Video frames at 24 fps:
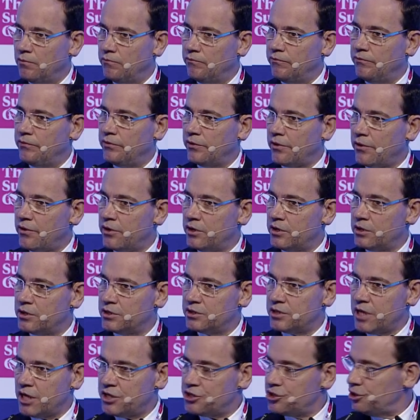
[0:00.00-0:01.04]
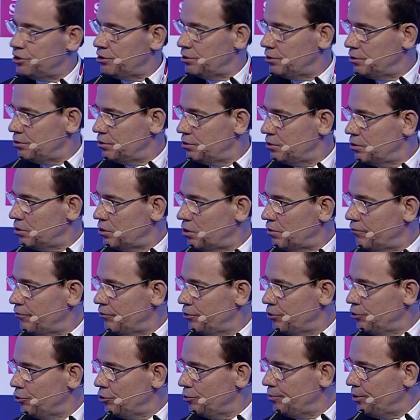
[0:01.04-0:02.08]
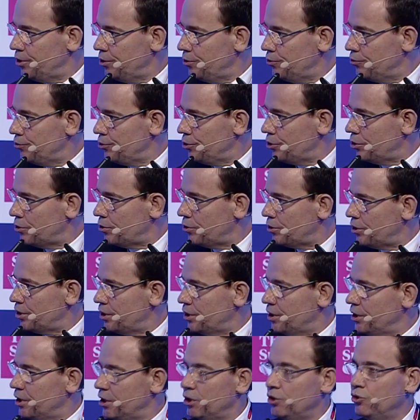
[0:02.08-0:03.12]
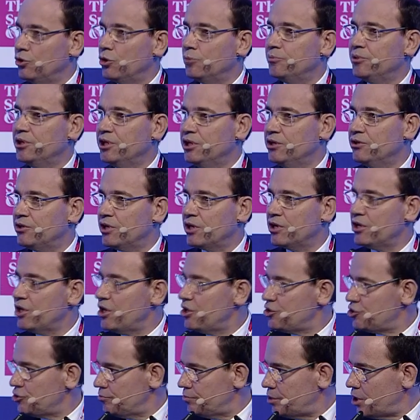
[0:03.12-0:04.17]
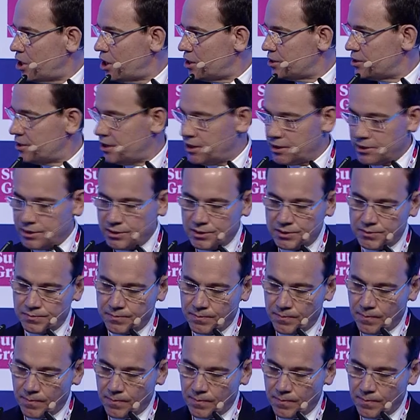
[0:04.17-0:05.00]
further accession of the European Union or European integration process.